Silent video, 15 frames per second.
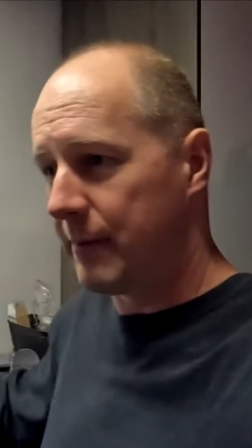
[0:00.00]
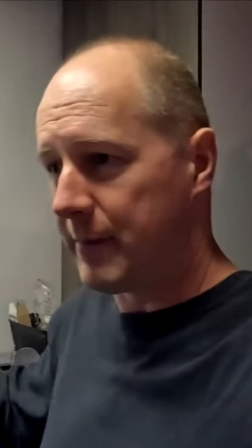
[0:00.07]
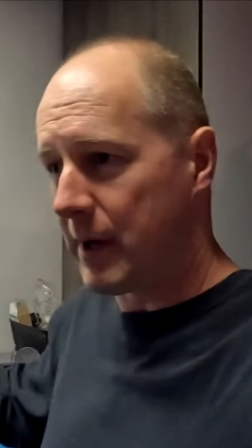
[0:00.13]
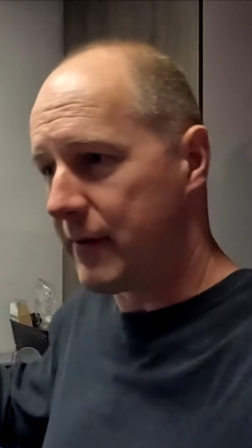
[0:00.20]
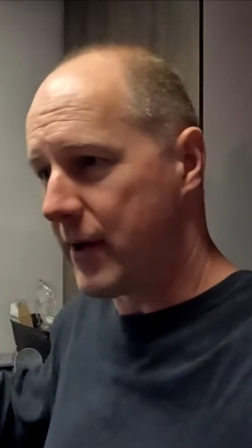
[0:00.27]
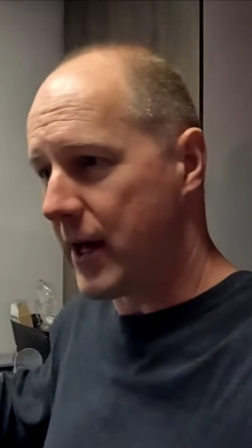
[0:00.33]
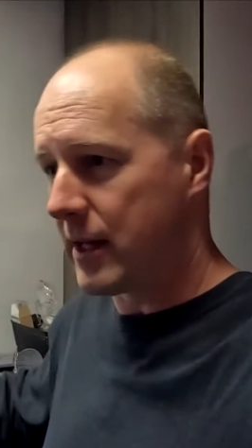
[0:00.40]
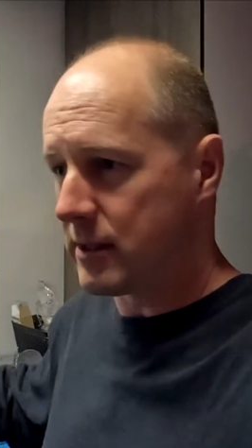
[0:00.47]
Um,
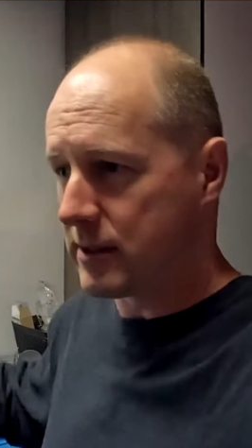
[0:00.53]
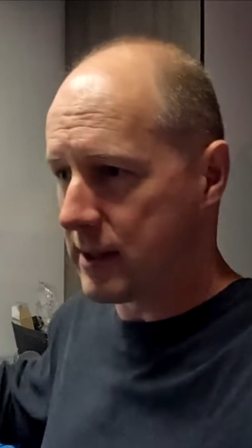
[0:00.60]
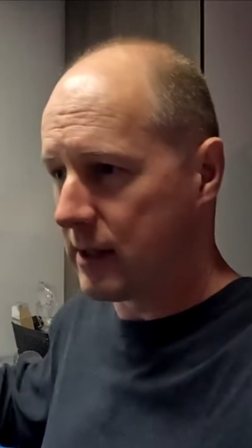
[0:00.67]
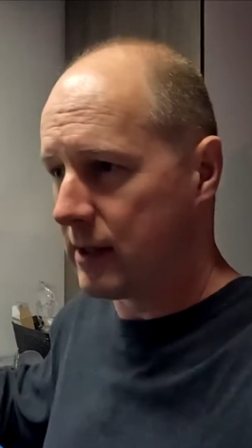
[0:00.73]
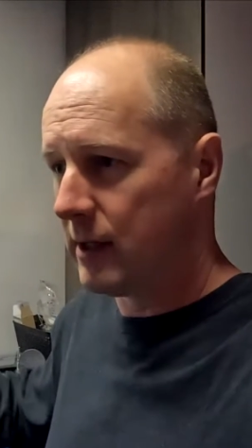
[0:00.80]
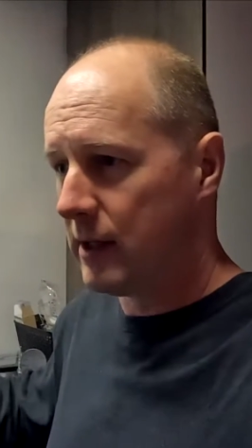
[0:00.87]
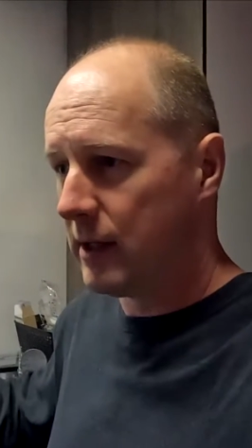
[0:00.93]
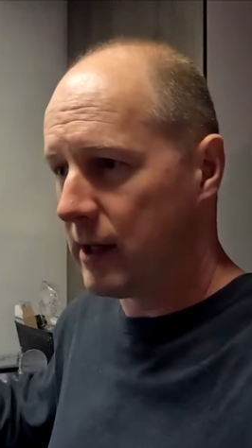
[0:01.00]
I've had
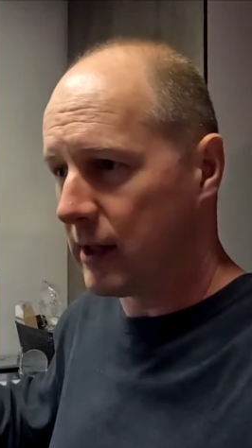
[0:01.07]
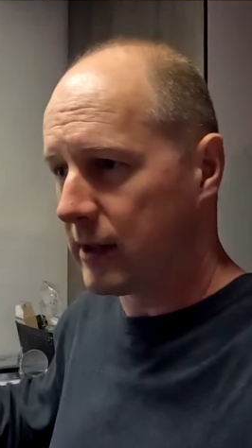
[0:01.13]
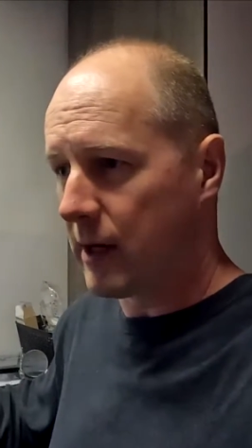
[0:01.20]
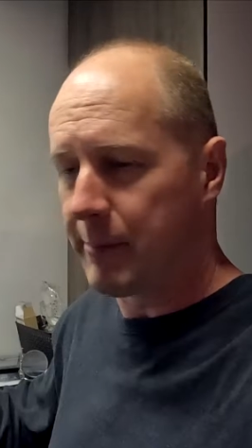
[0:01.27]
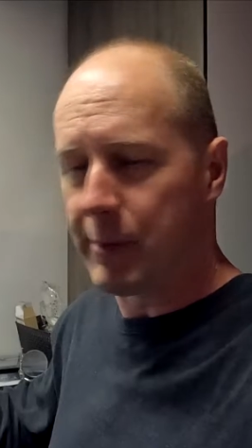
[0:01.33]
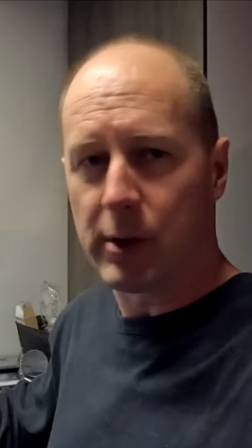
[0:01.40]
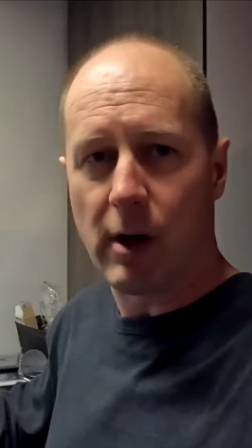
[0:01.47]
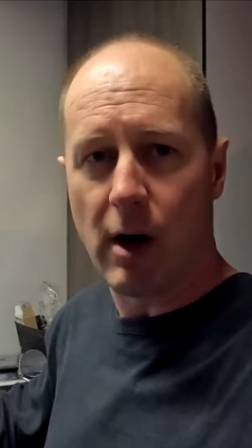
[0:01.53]
uh, a
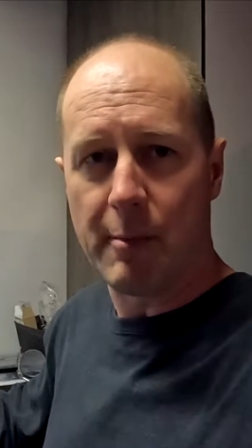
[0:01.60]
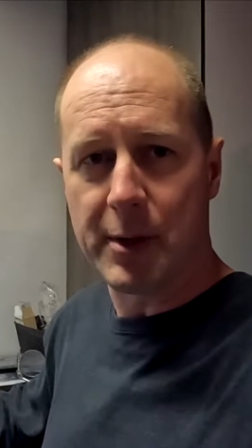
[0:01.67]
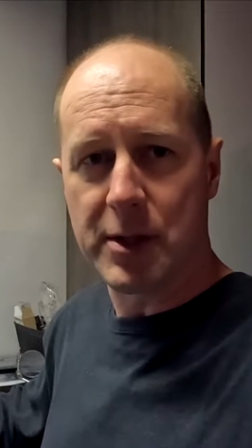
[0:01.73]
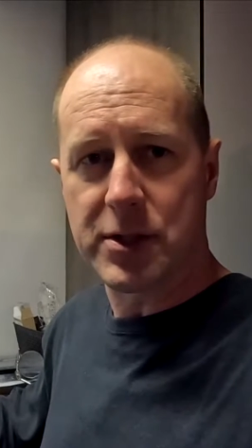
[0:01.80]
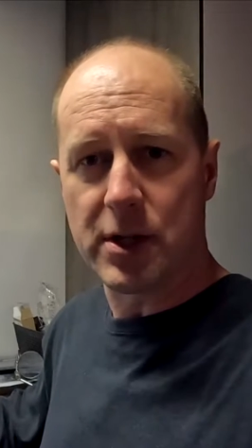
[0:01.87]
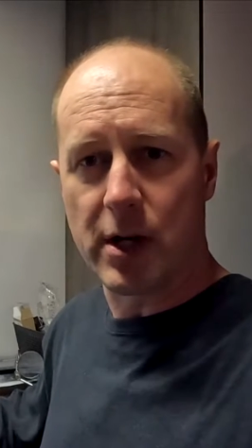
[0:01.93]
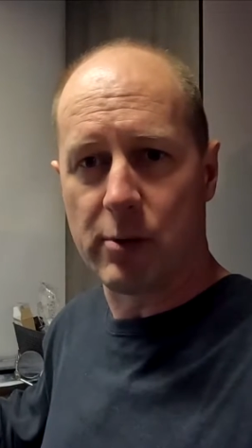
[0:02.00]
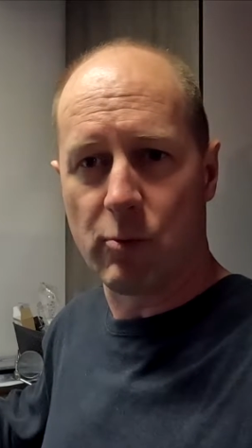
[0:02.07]
couple
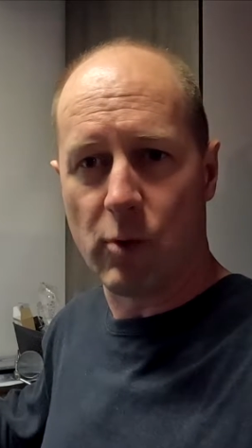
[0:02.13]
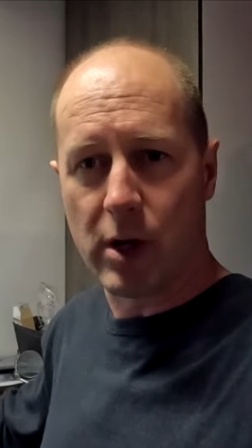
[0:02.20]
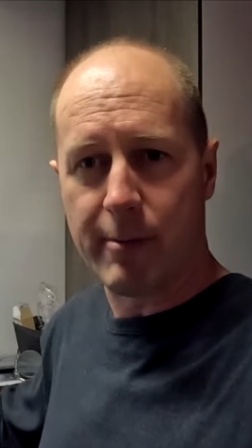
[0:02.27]
comments on